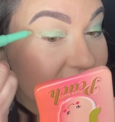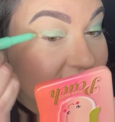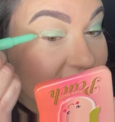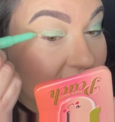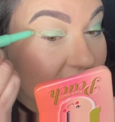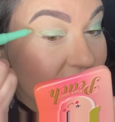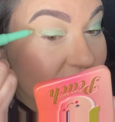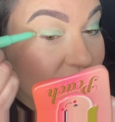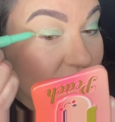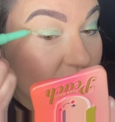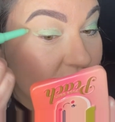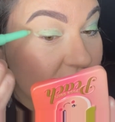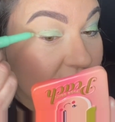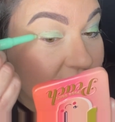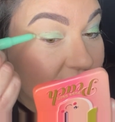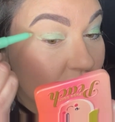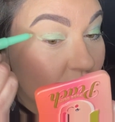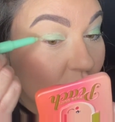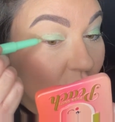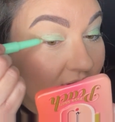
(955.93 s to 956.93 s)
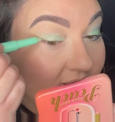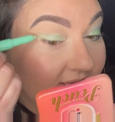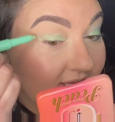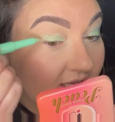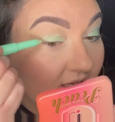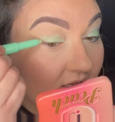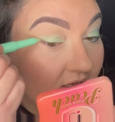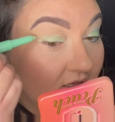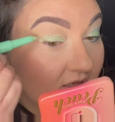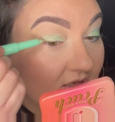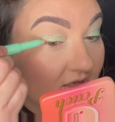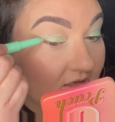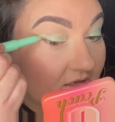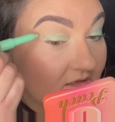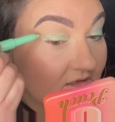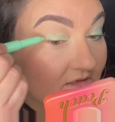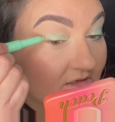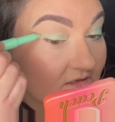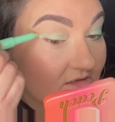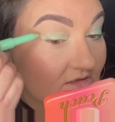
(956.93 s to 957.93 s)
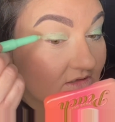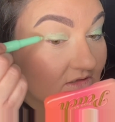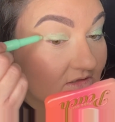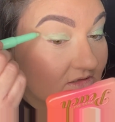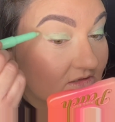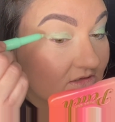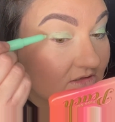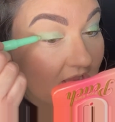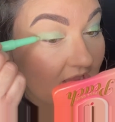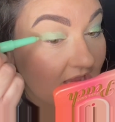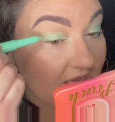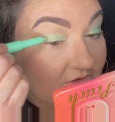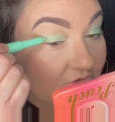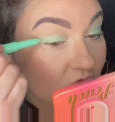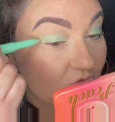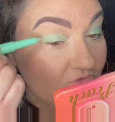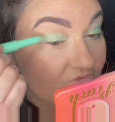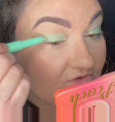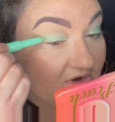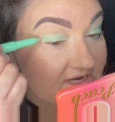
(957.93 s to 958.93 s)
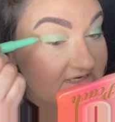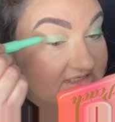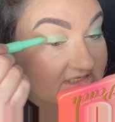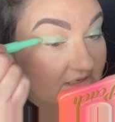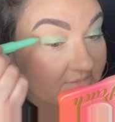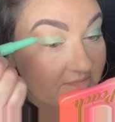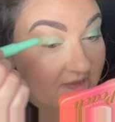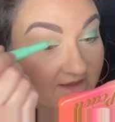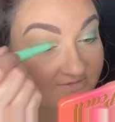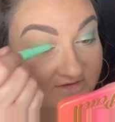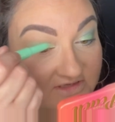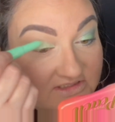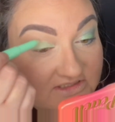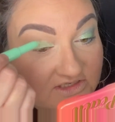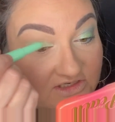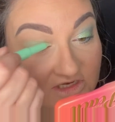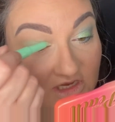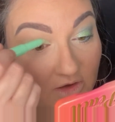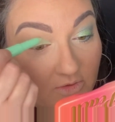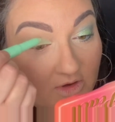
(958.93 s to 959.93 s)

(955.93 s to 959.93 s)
out to a bit of a wing. And already I'm having to go